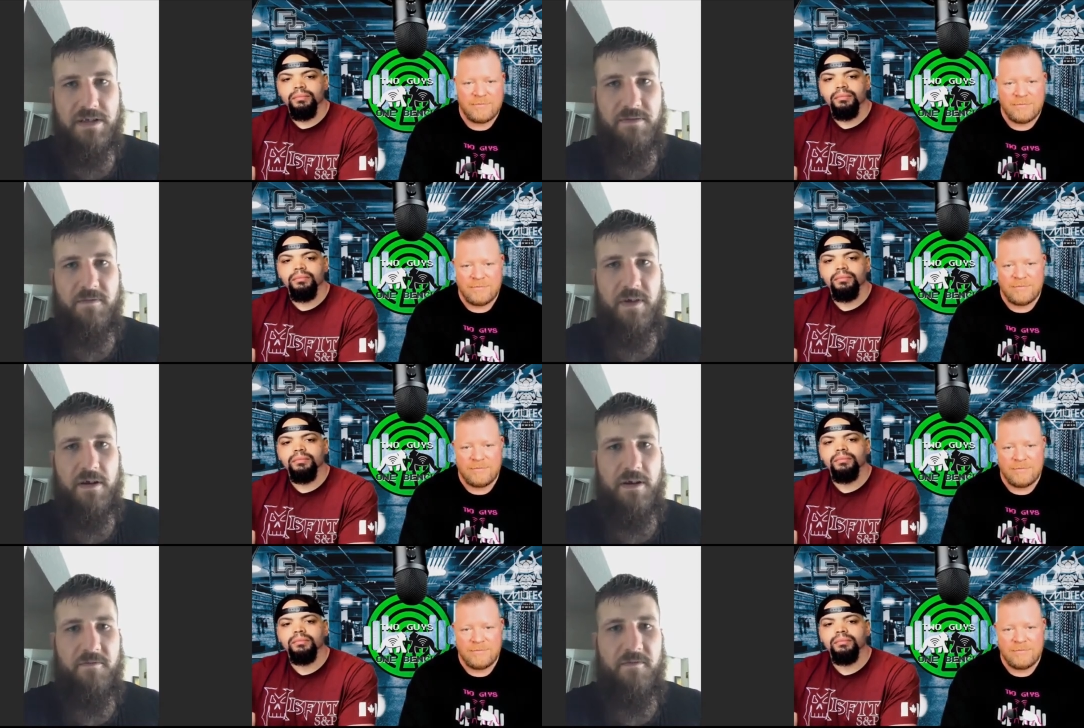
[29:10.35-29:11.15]
Speaker 1: It's a
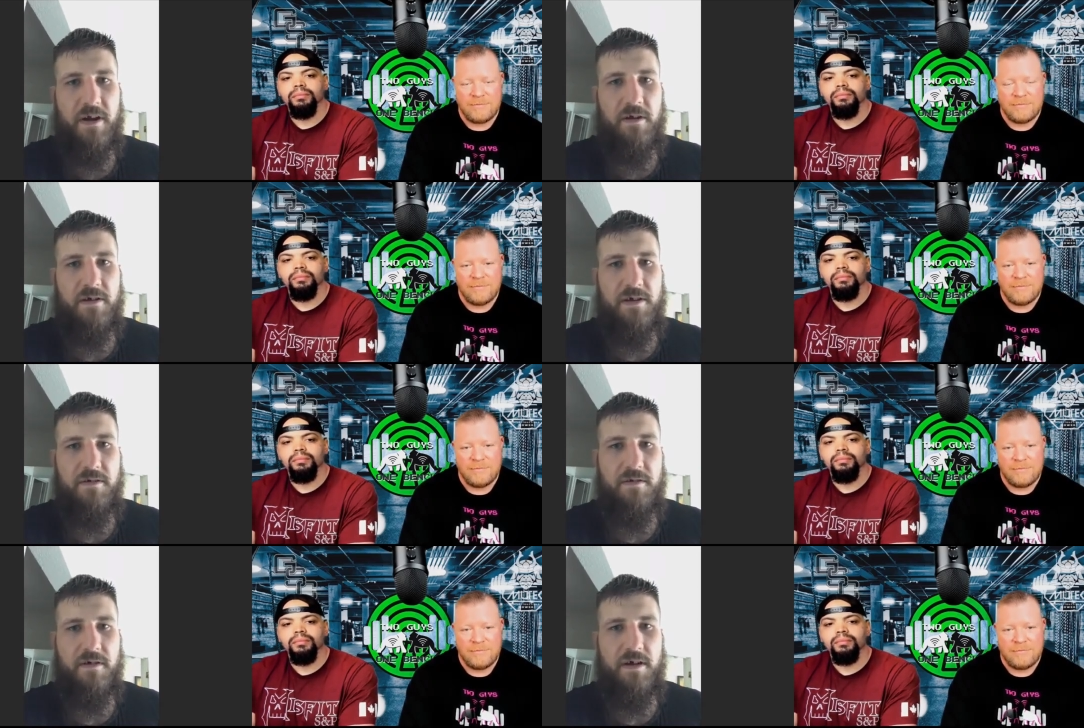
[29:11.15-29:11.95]
very,
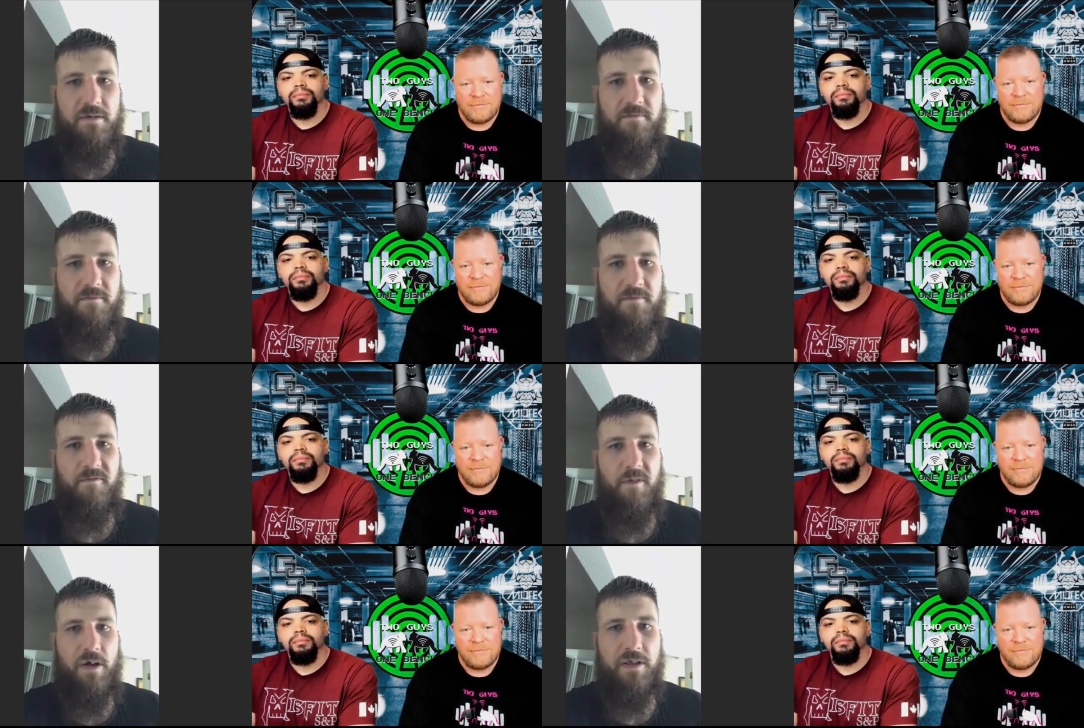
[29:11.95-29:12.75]
very um,
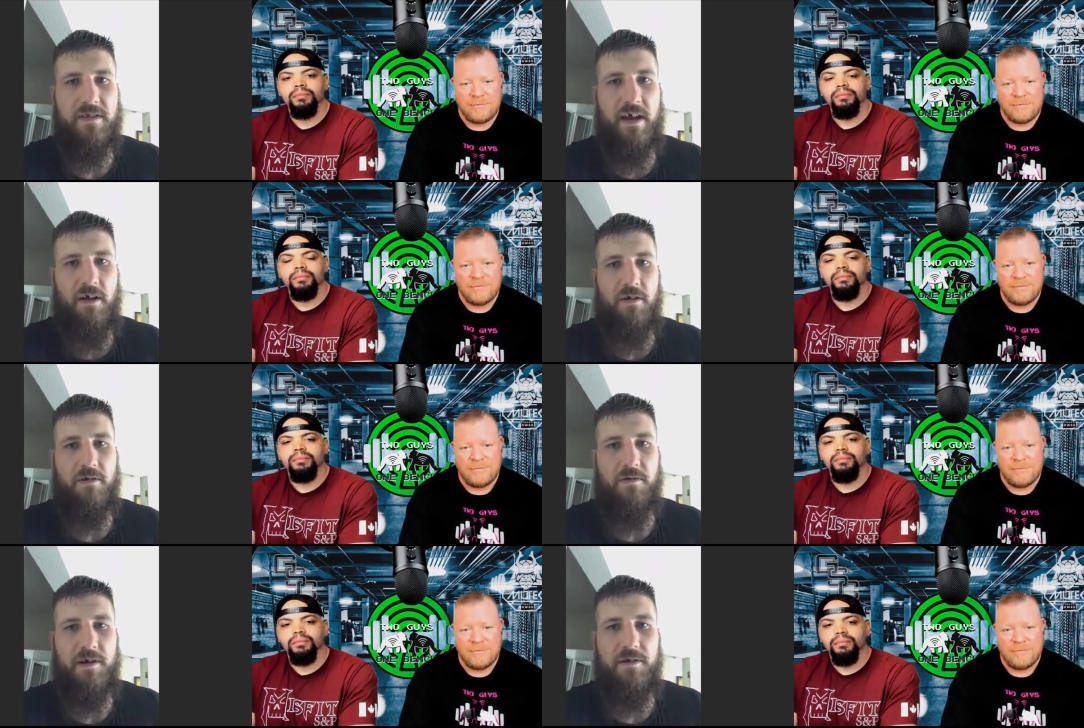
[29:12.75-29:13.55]
volatile
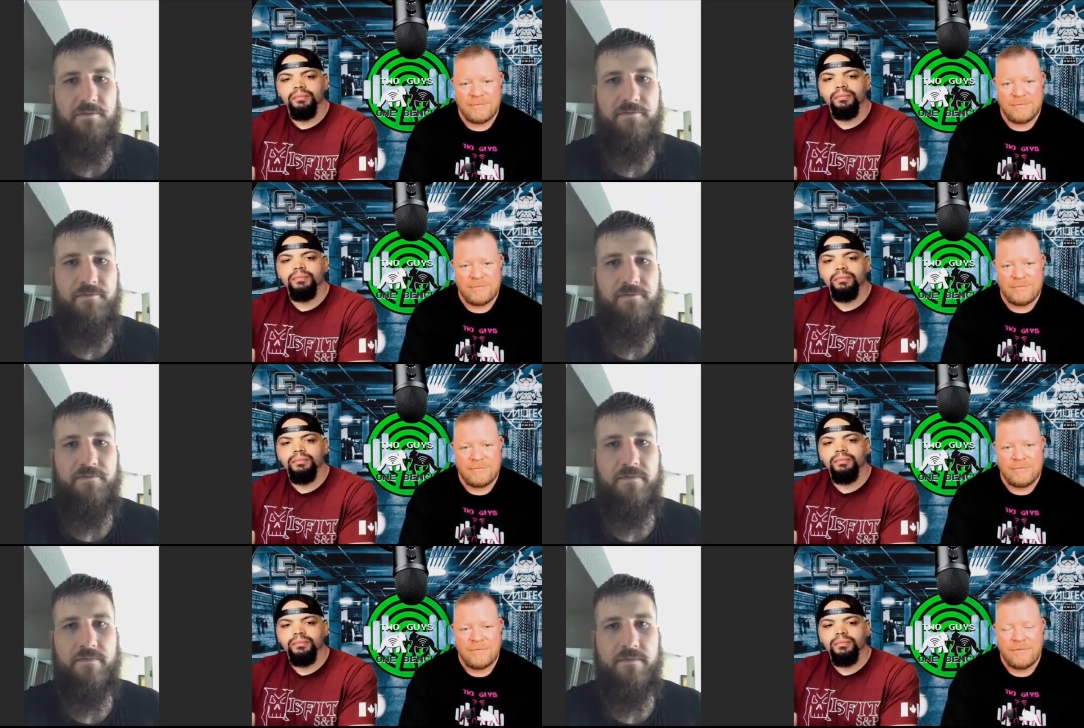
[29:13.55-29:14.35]
career.
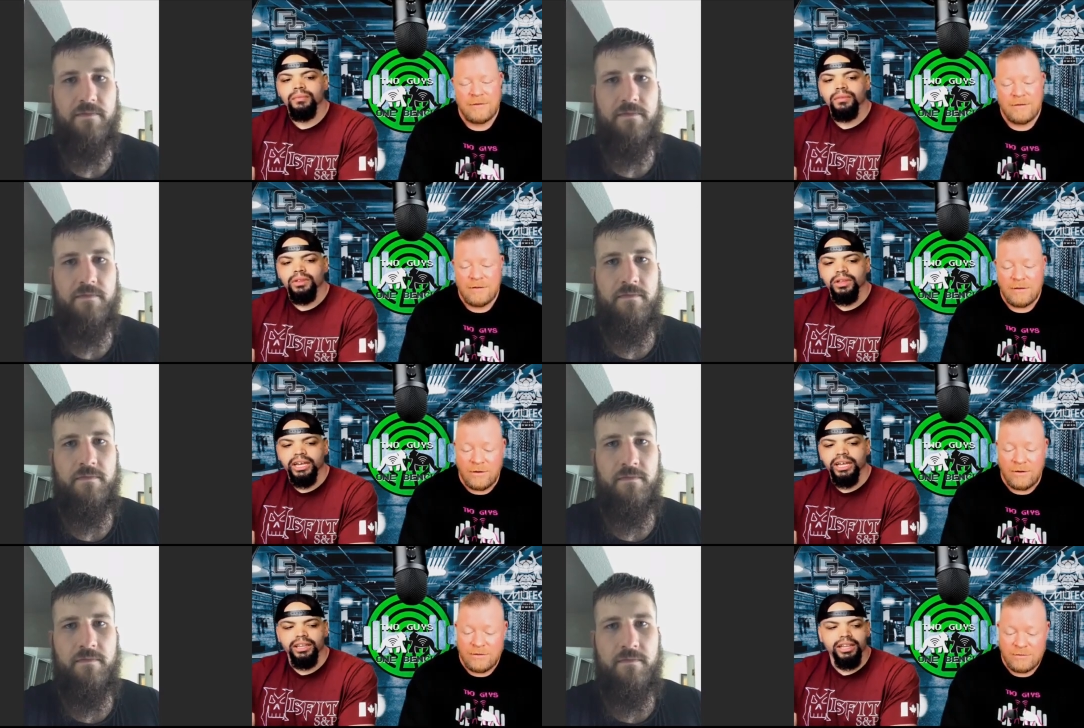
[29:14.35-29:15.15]

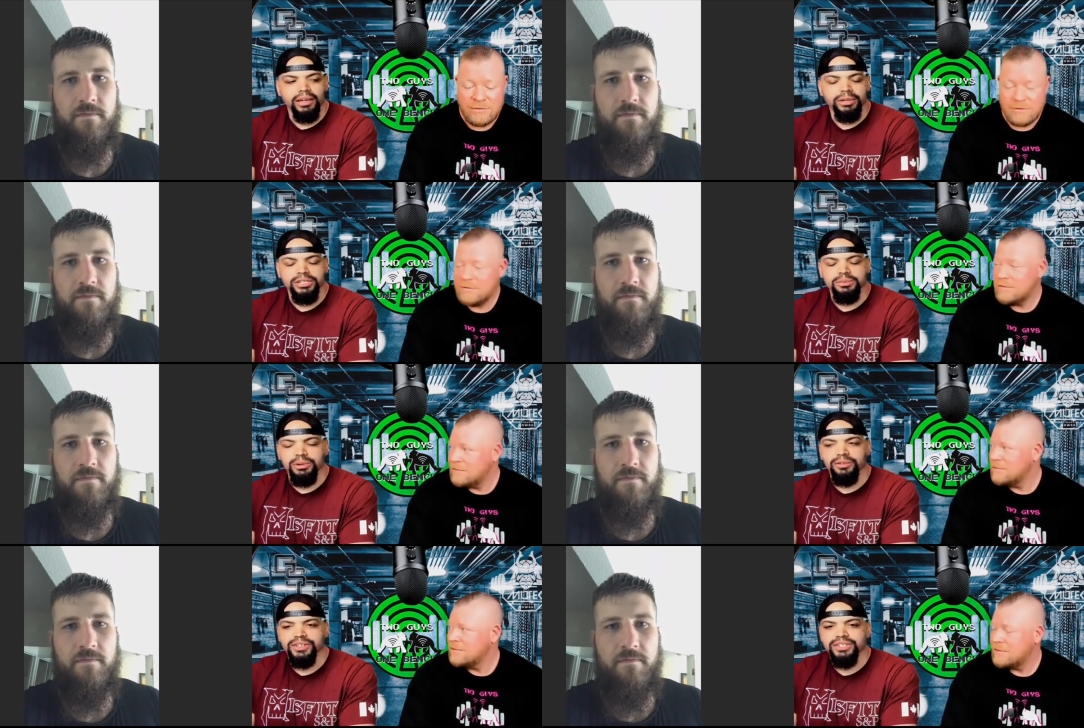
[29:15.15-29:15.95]
Speaker 2: Yeah, oh. that makes
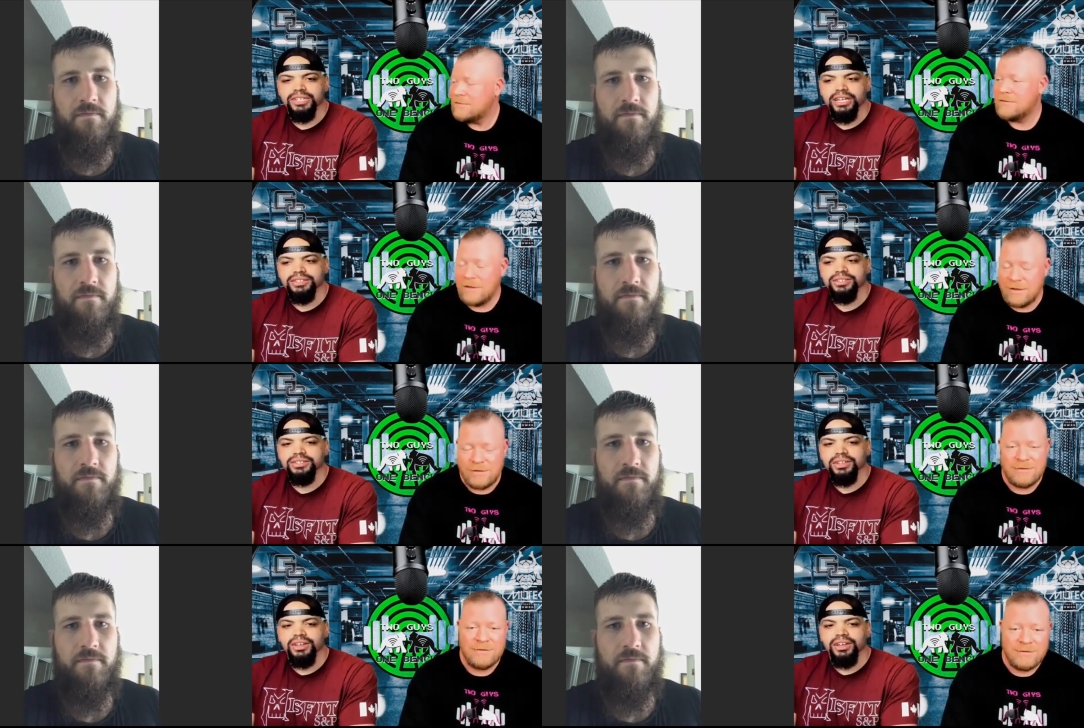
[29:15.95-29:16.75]
perfect sense. Yeah.
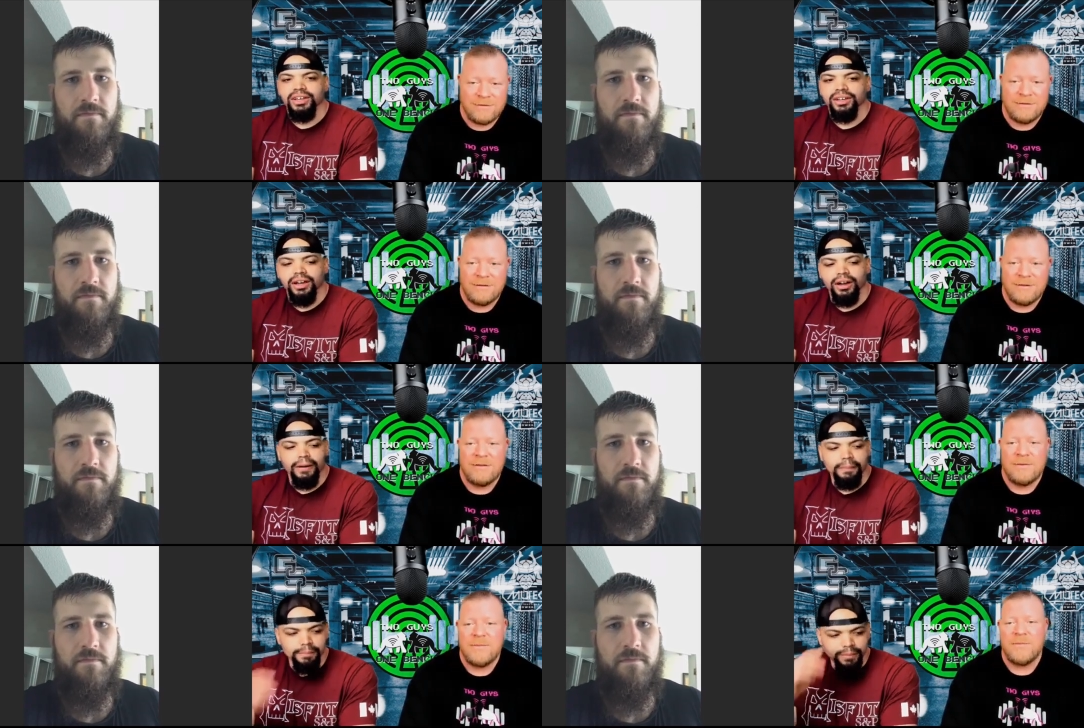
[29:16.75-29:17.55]

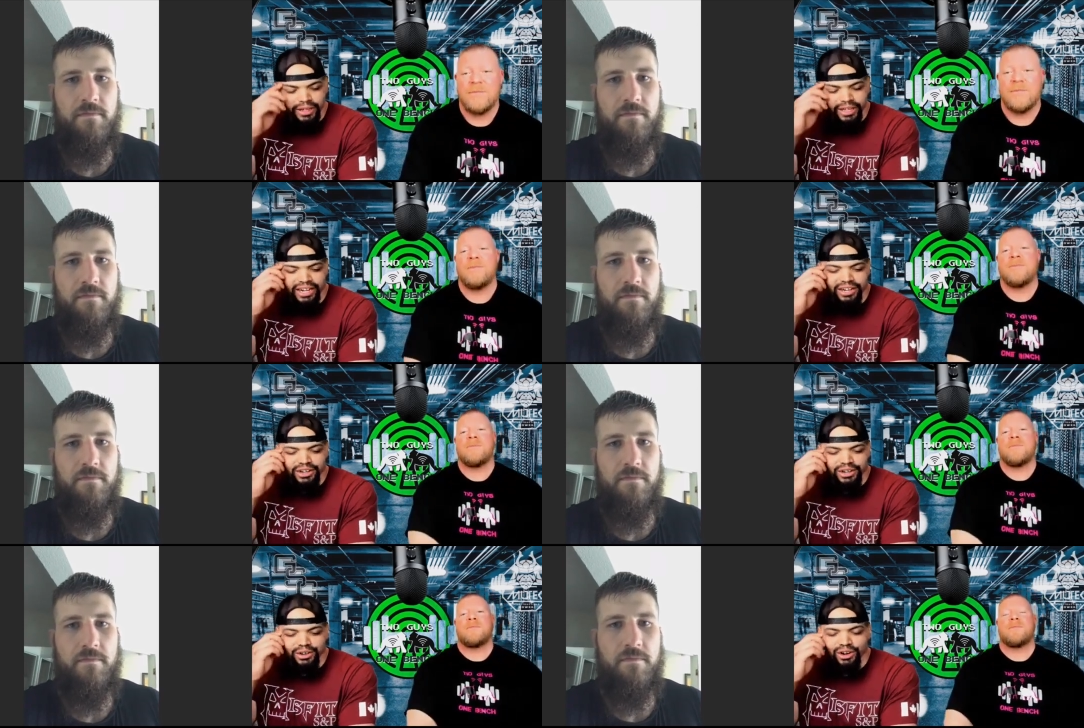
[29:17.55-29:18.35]
Um,
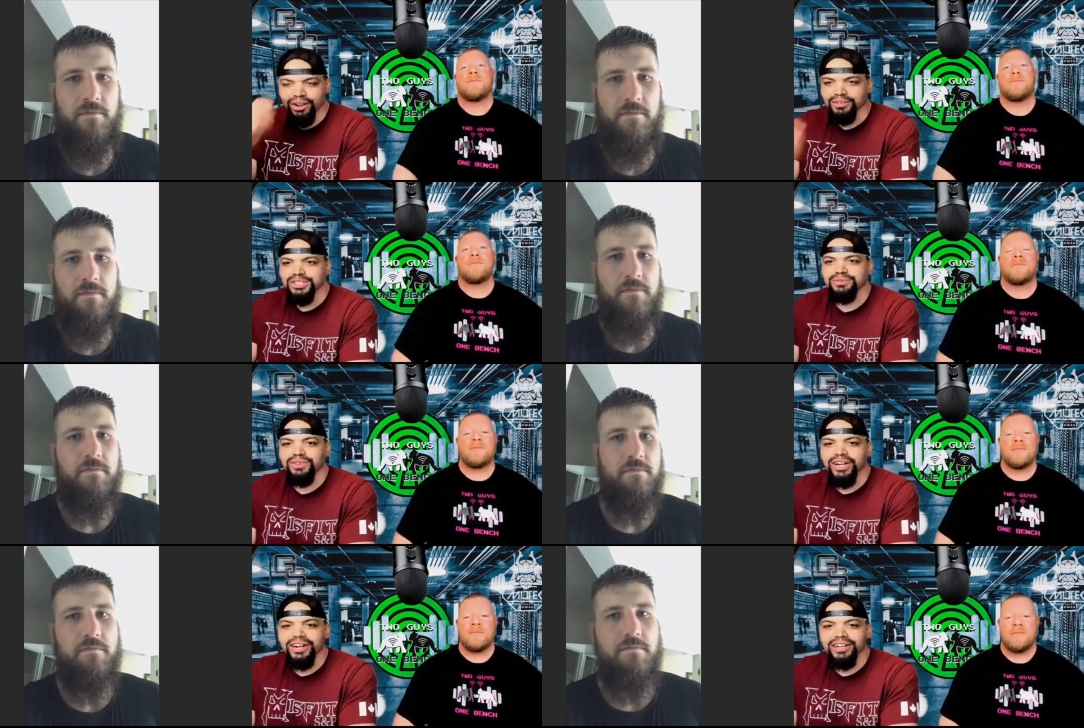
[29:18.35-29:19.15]
and you're obviously
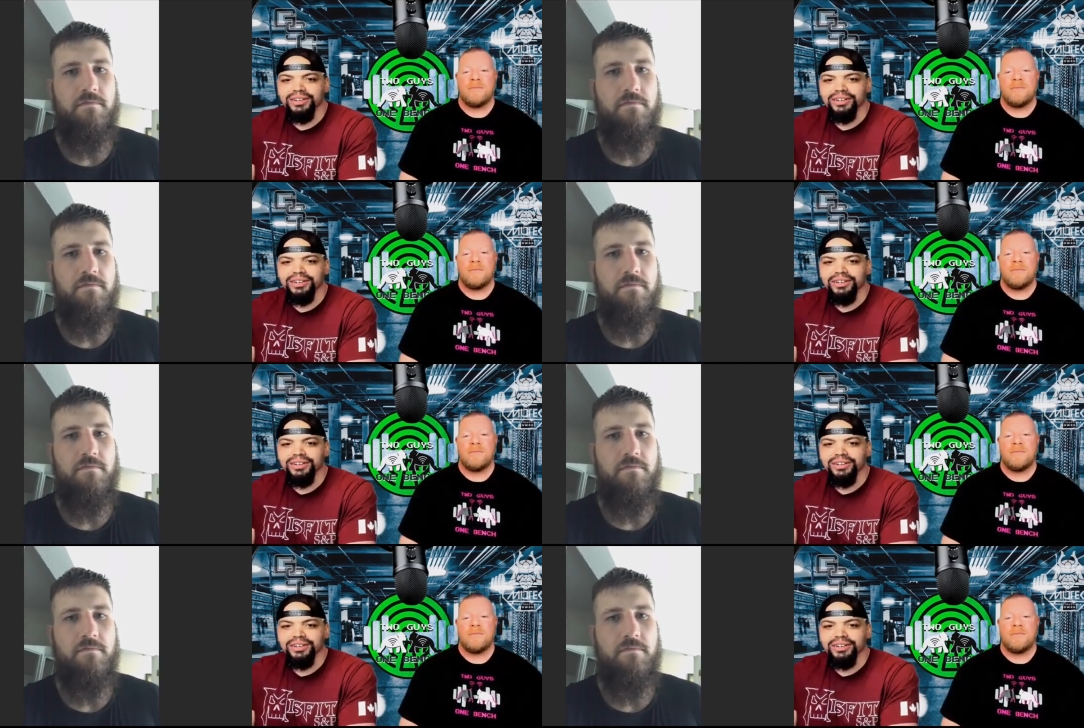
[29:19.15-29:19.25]
very